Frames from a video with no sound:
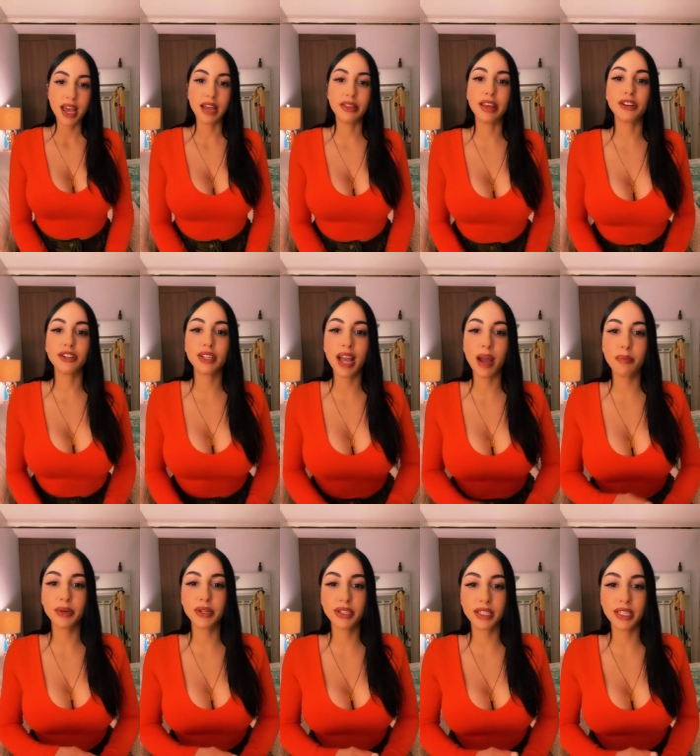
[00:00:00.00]
And they just
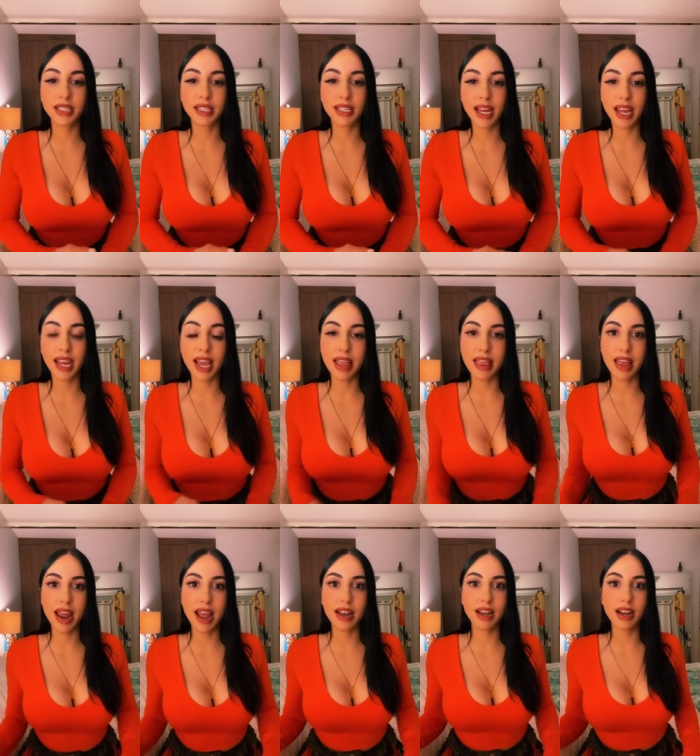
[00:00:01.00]
kept persisting. And
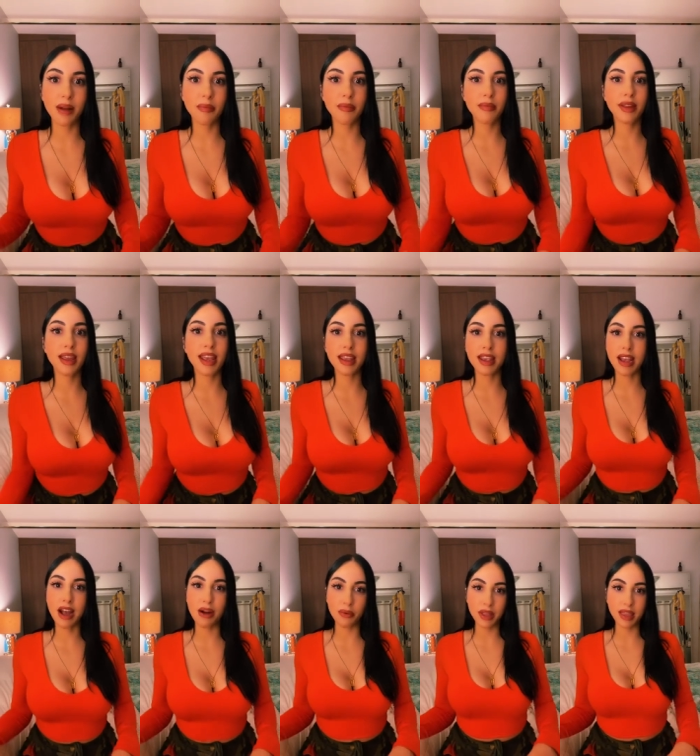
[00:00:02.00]
then I ended up
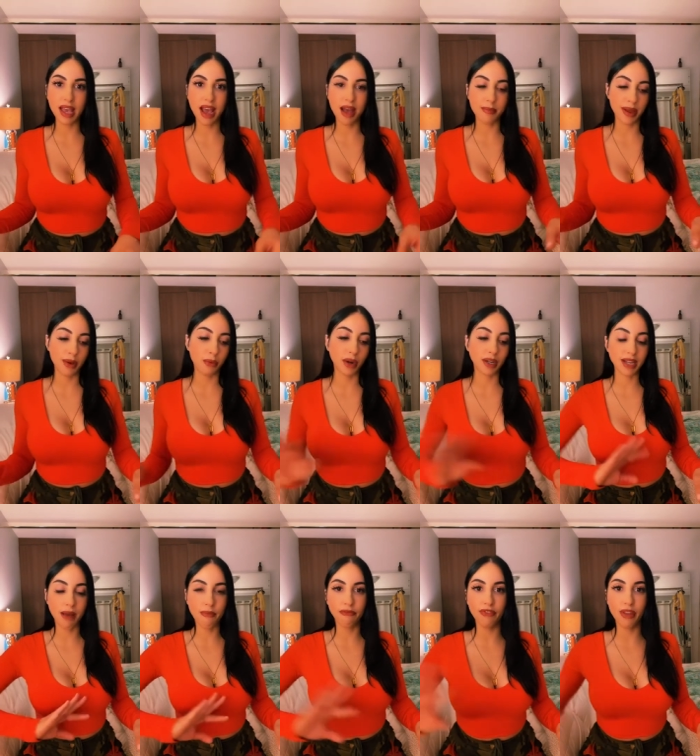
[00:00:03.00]
hanging out with them. And one
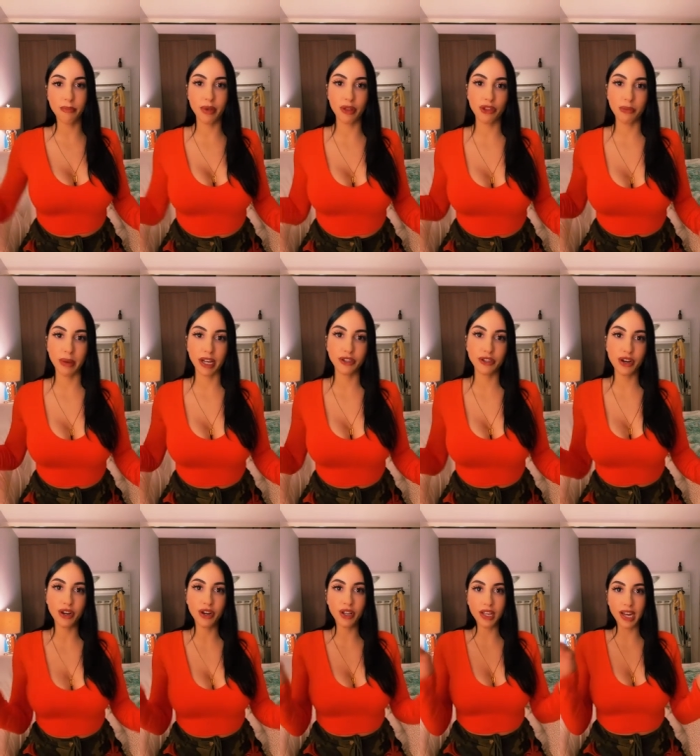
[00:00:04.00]
day I'm flipping through my
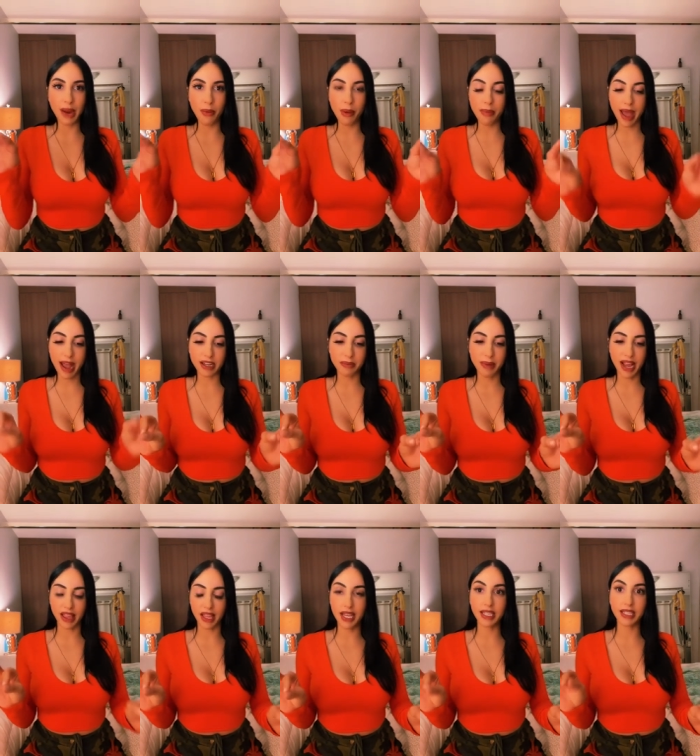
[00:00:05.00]
journal and I went back to
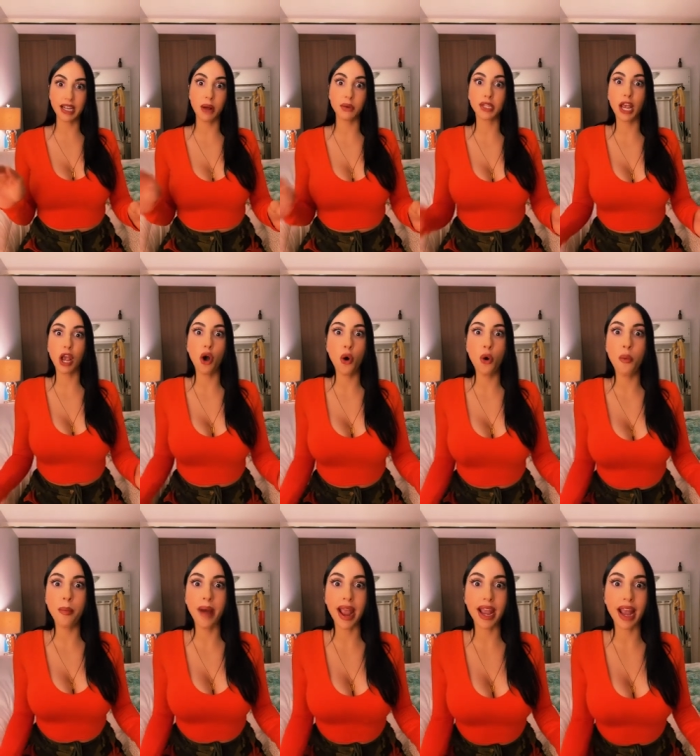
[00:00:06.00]
my list and I was like,
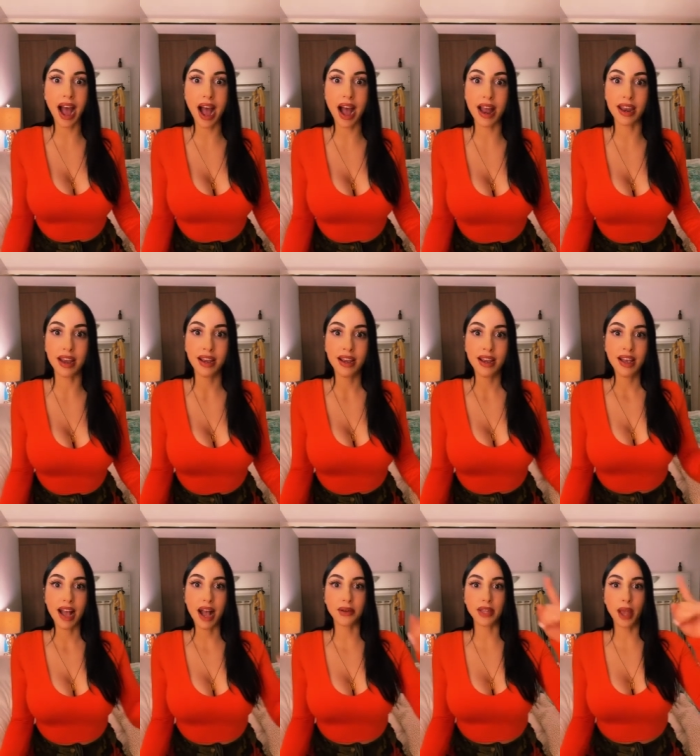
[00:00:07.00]
oh my God.
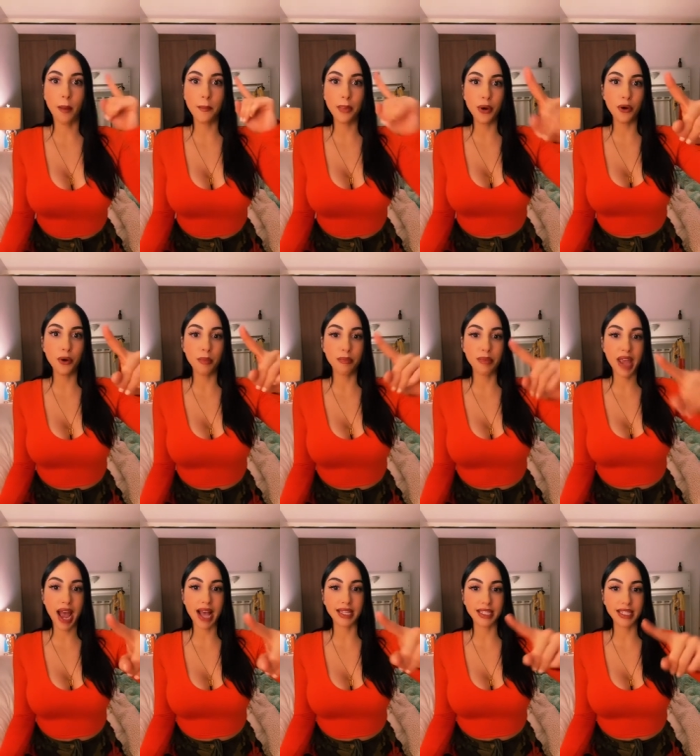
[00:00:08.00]
I was like, boom,
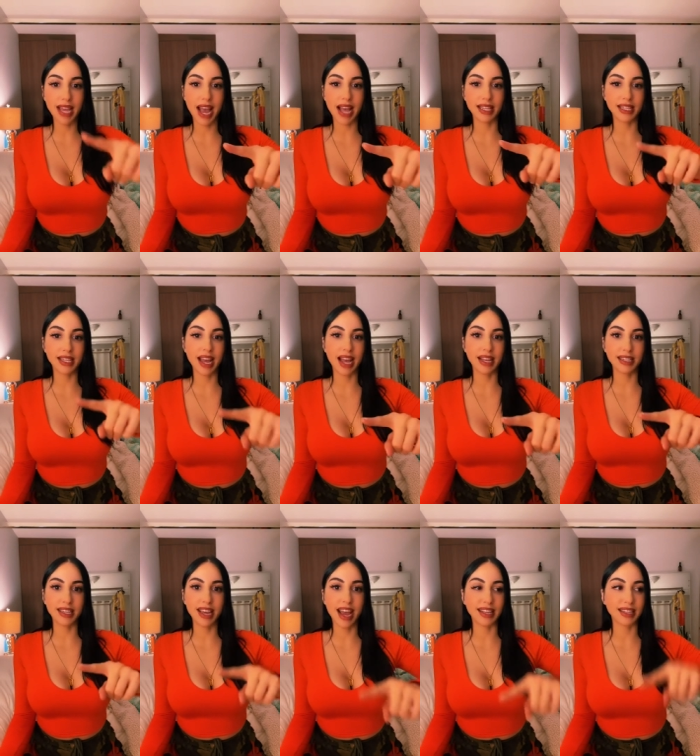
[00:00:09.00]
yes, yes,
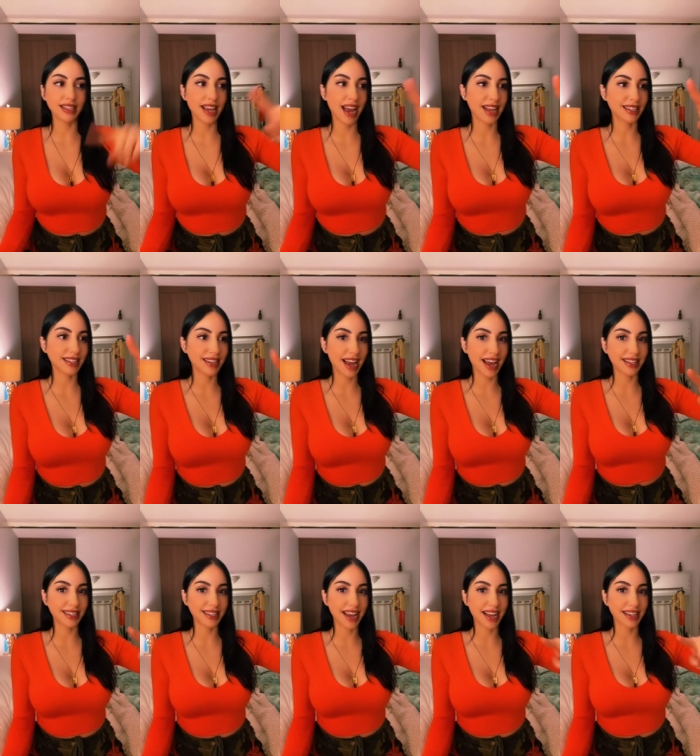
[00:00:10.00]
yes, yes, yes,
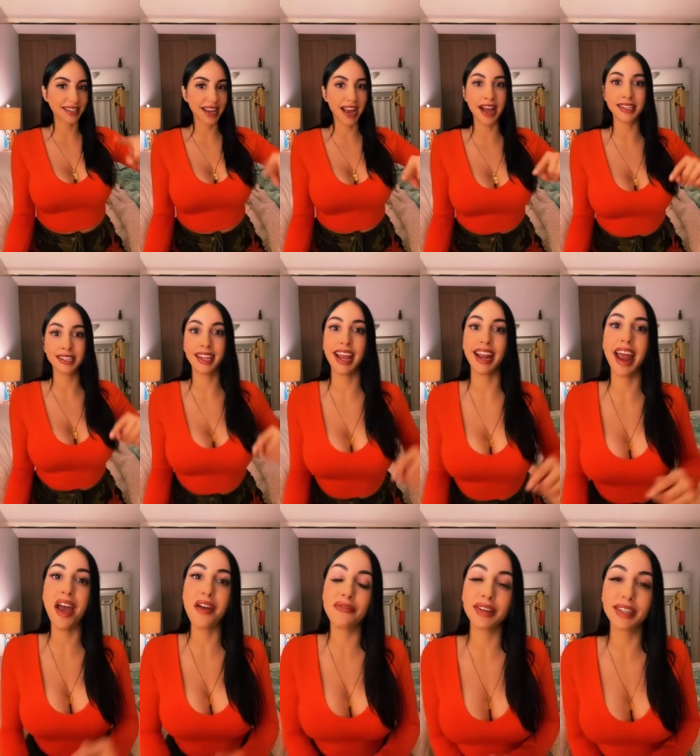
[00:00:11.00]
yes, yes, yes. And they had
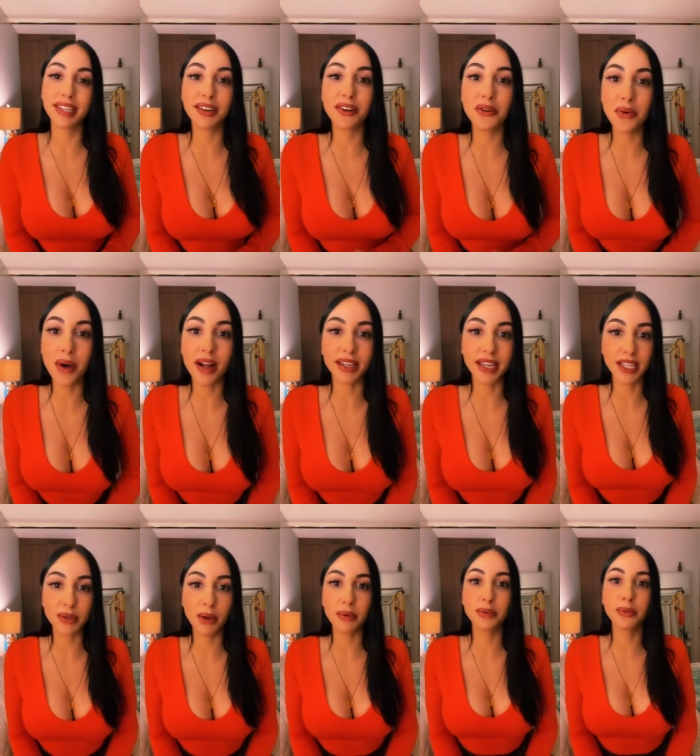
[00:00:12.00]
every single quality.
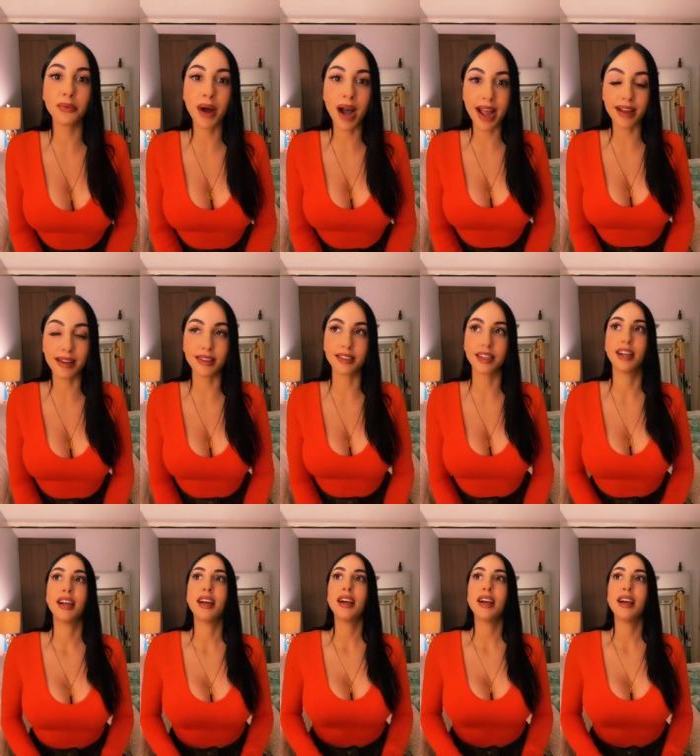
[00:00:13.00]
So it was wild.